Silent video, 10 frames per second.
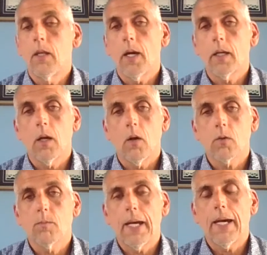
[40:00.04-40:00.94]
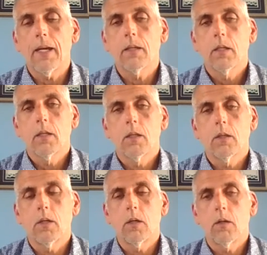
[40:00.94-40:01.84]
not caused by
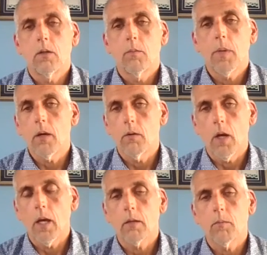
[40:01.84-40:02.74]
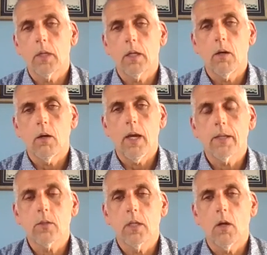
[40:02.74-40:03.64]
the parent rock, but
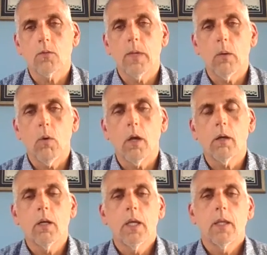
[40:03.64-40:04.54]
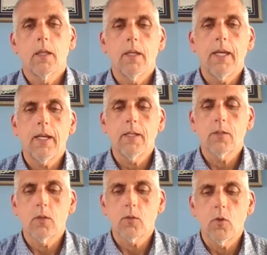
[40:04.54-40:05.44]
actually caused by water, then that is
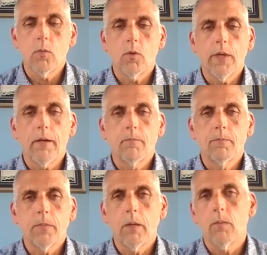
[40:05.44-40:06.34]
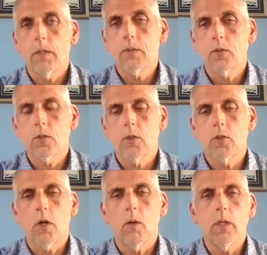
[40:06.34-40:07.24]
unsuitable now. And this is the
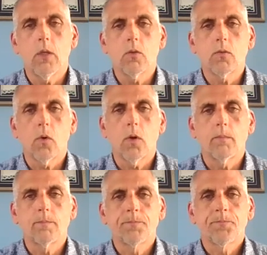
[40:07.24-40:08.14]
chart we use for it.